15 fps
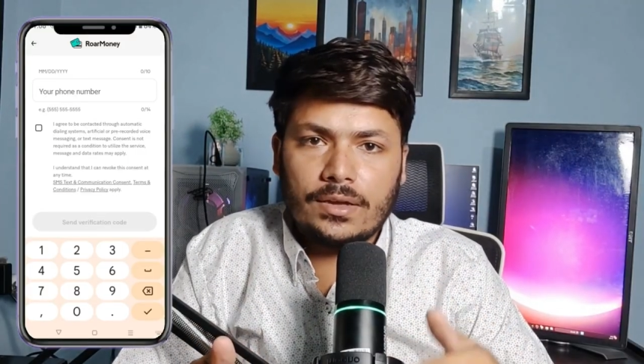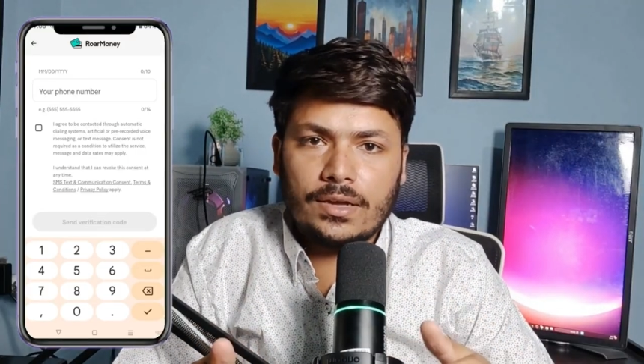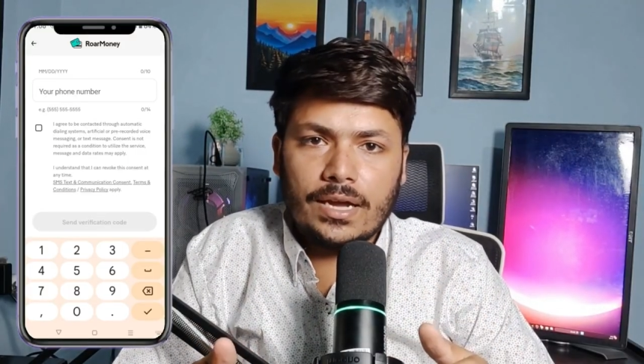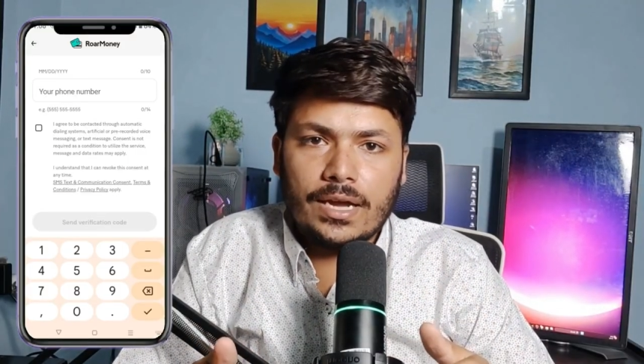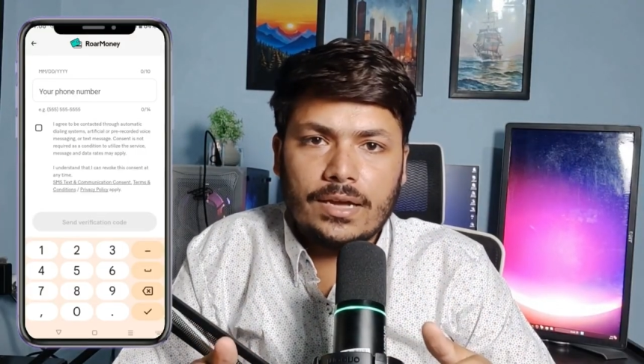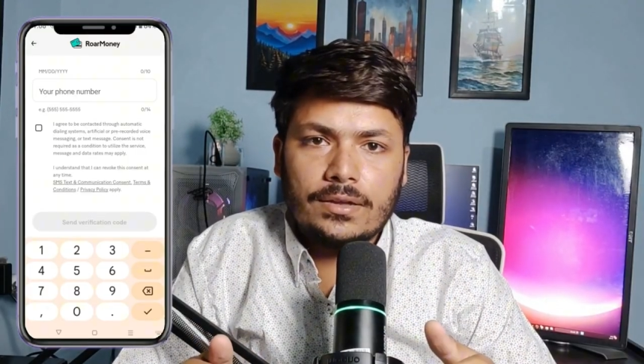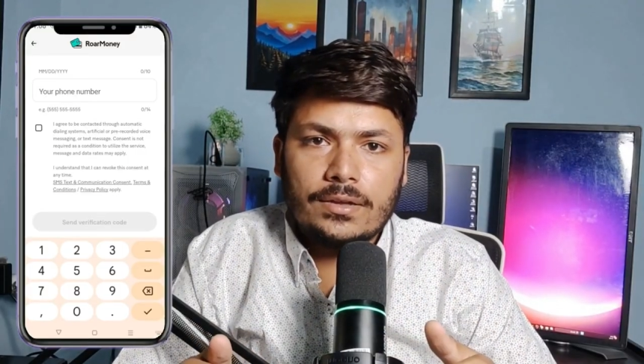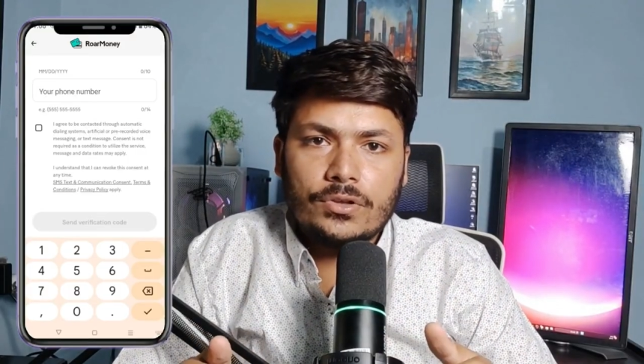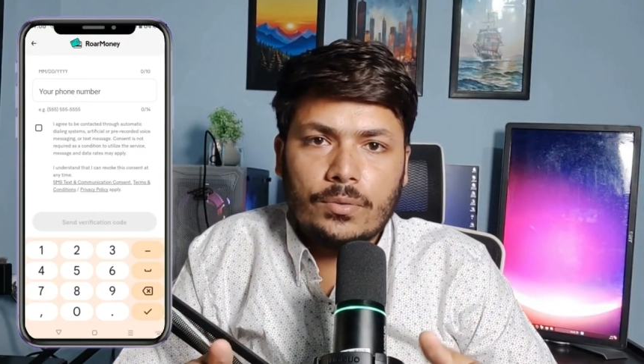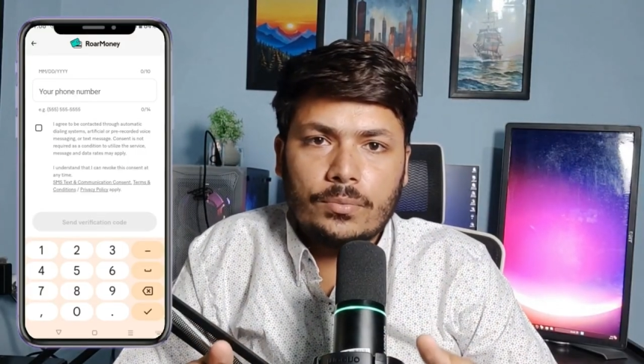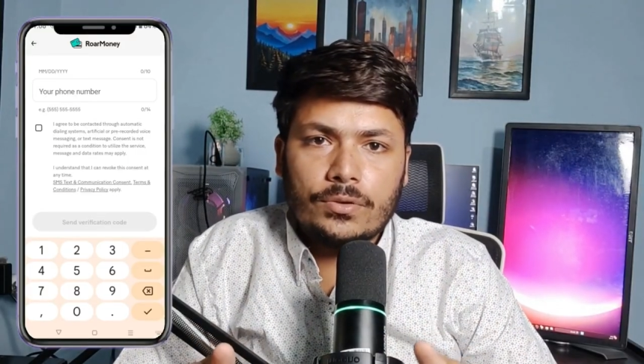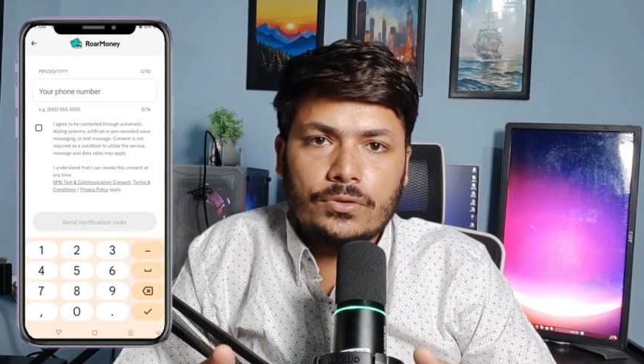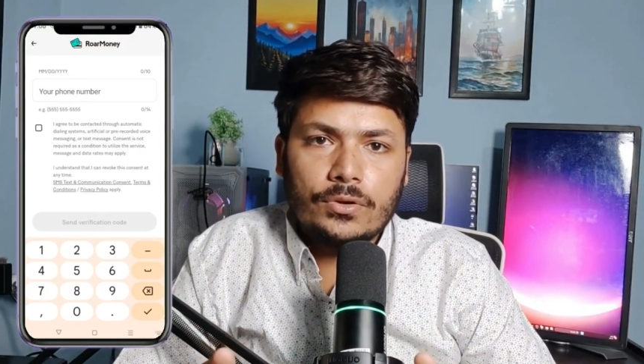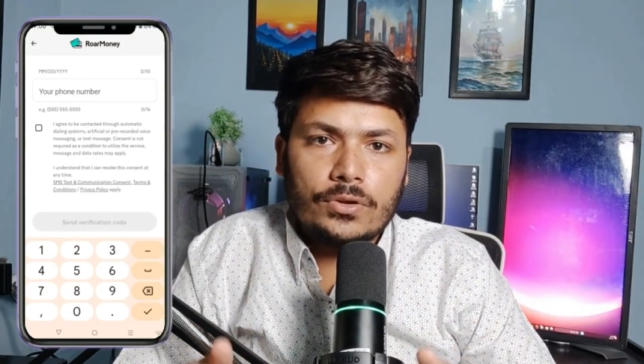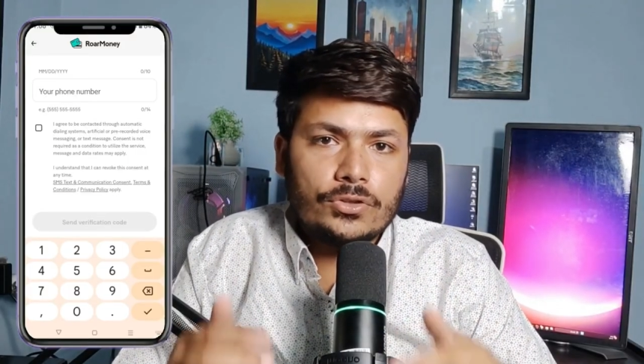At the top
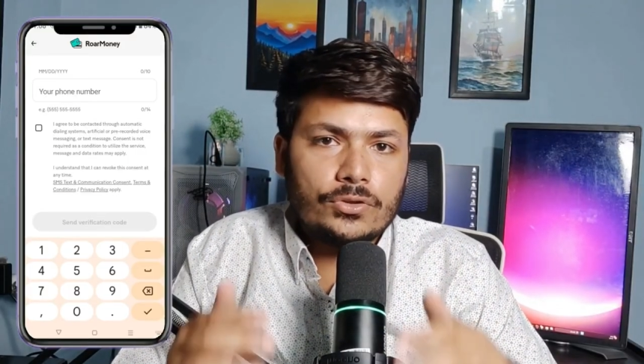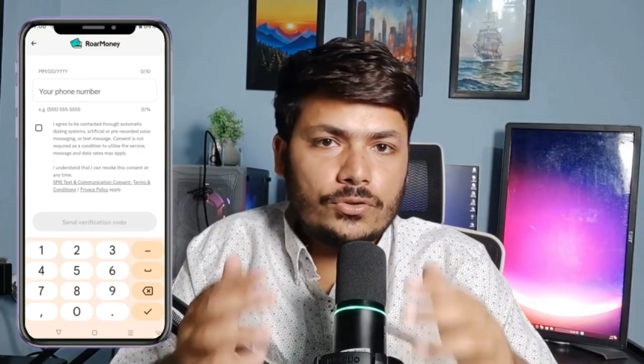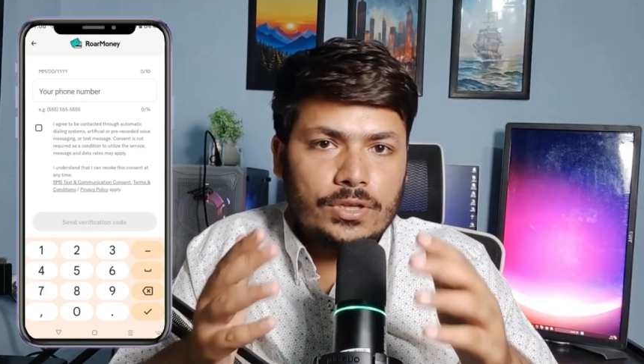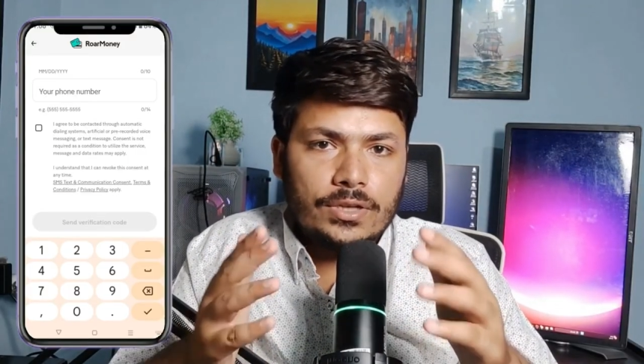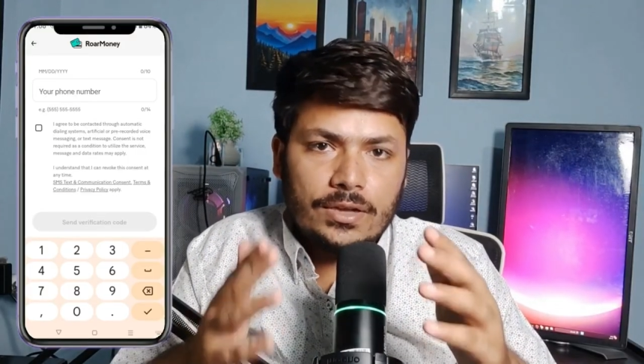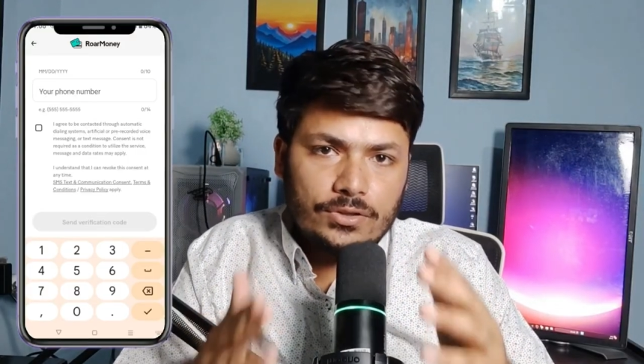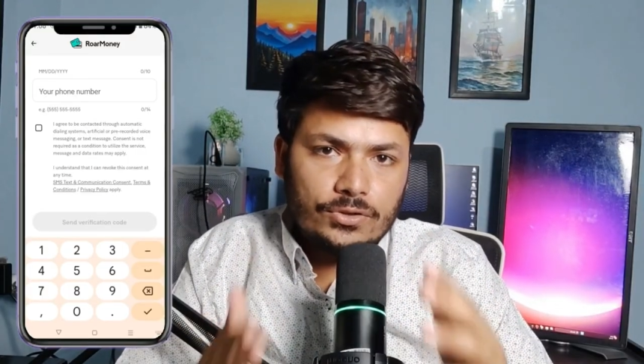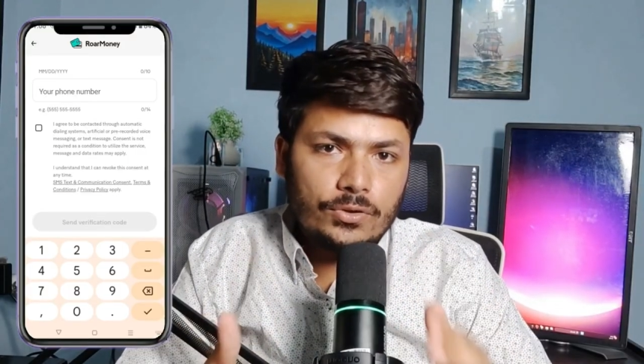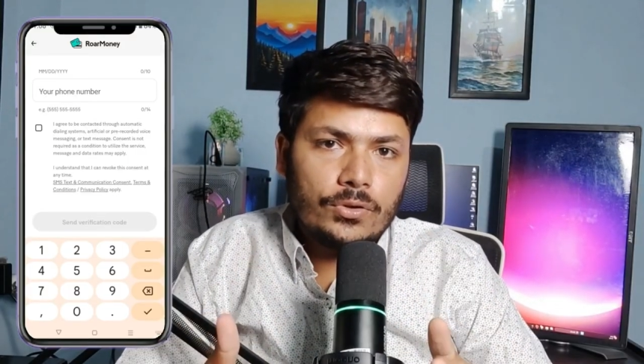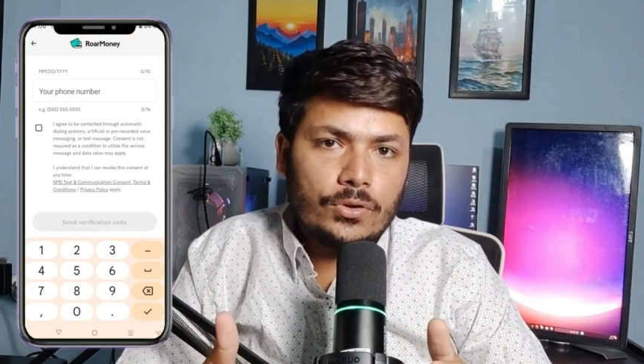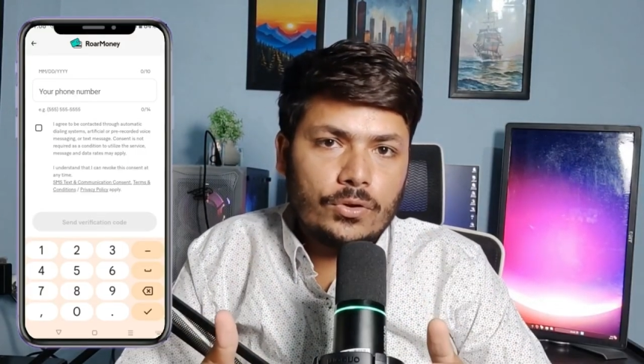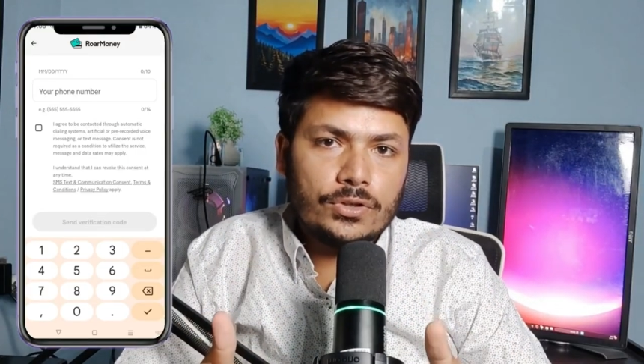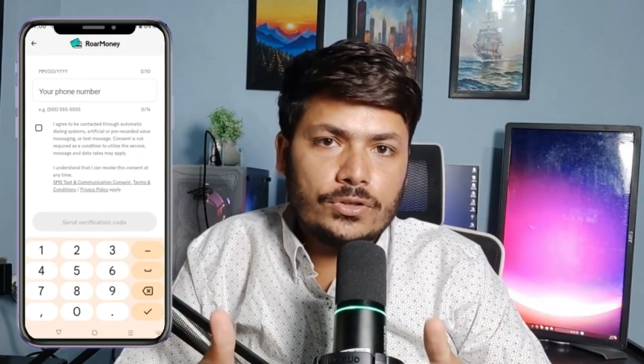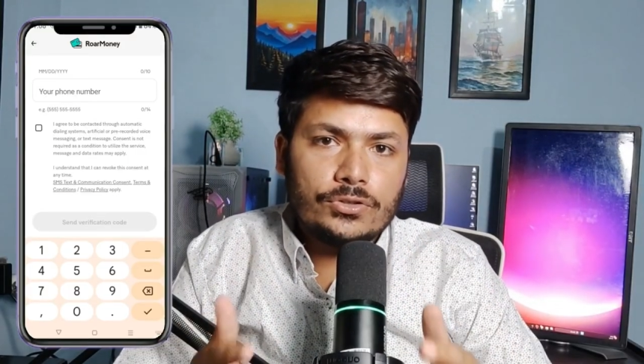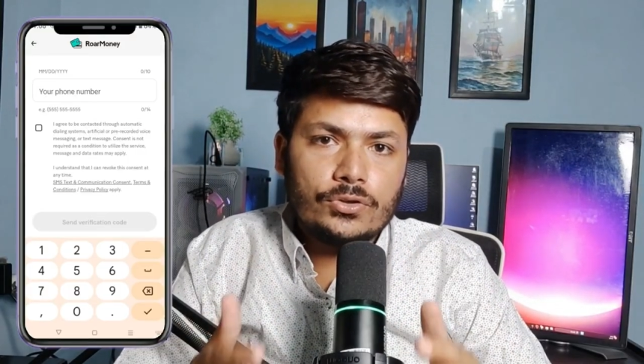of your screen, you'll
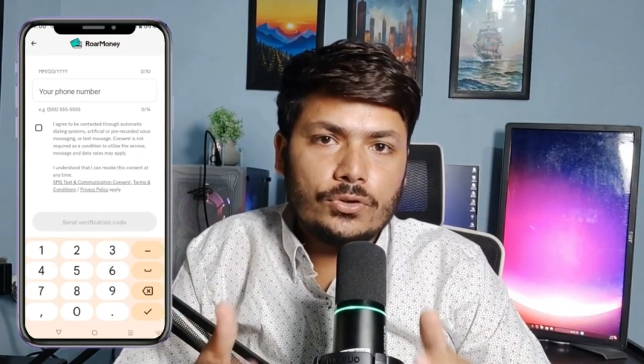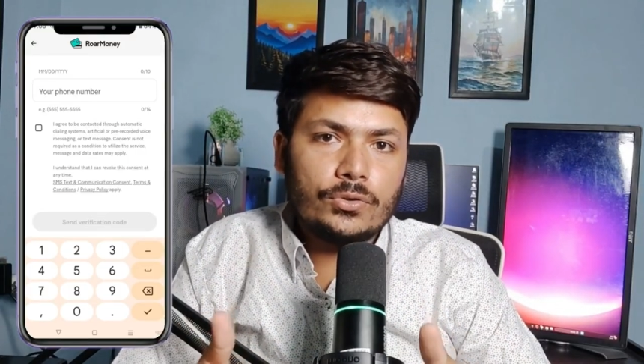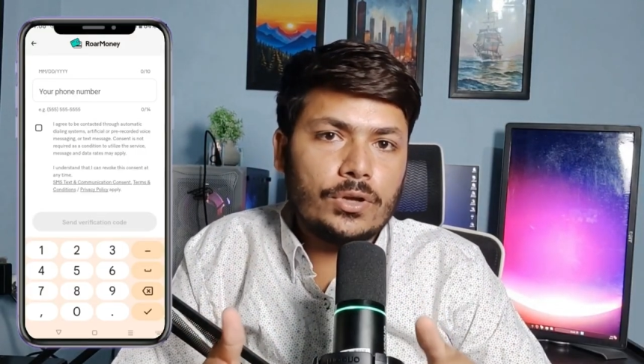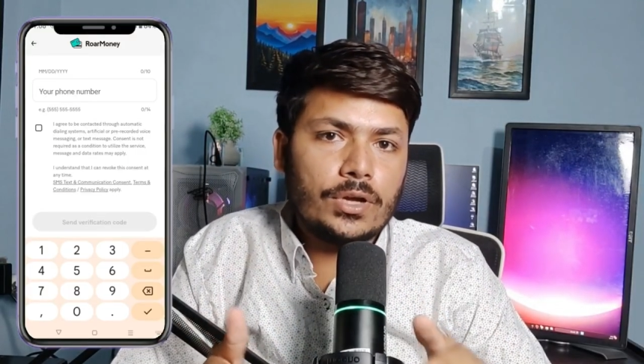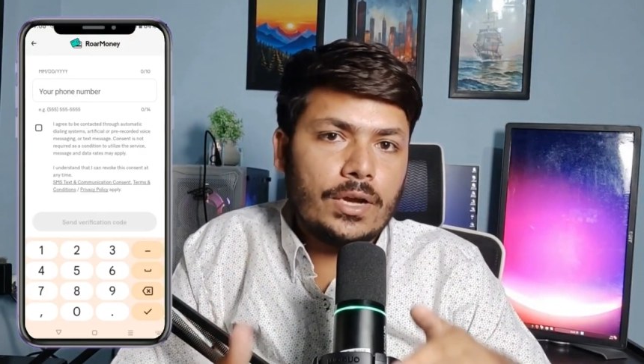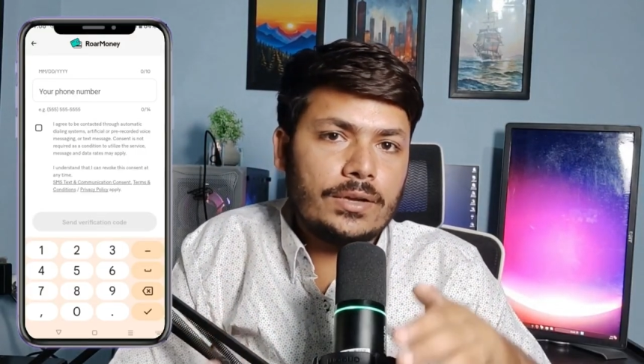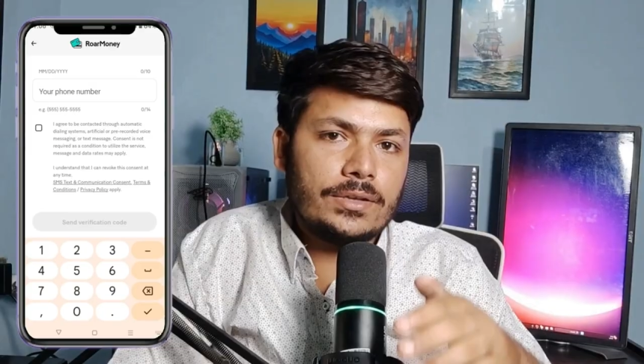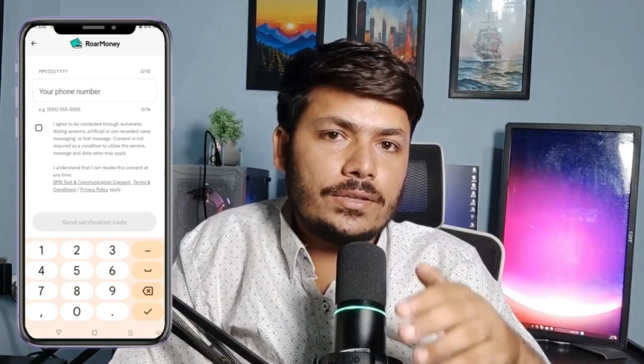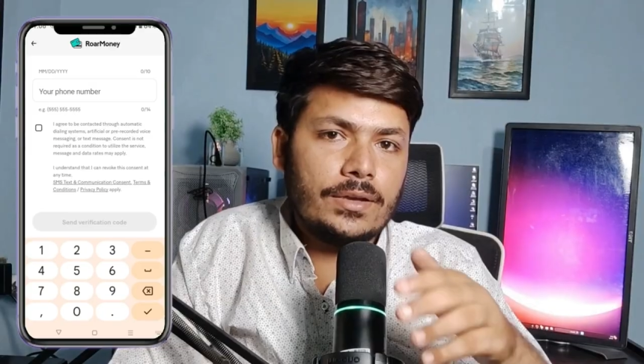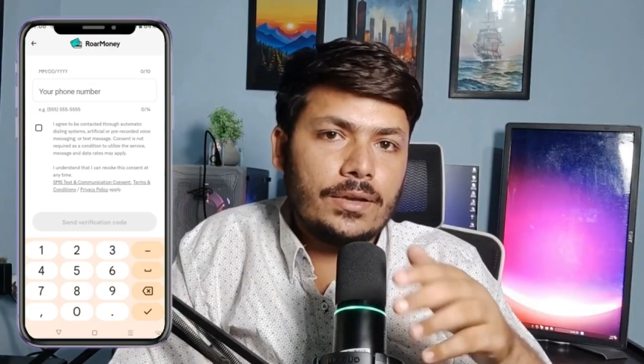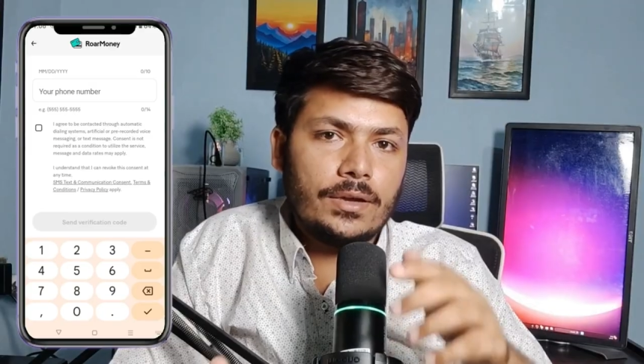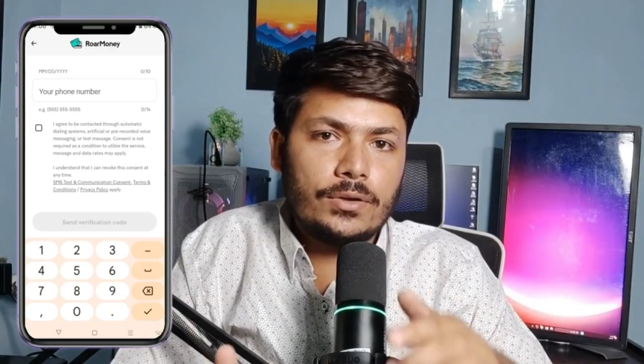notice two cards,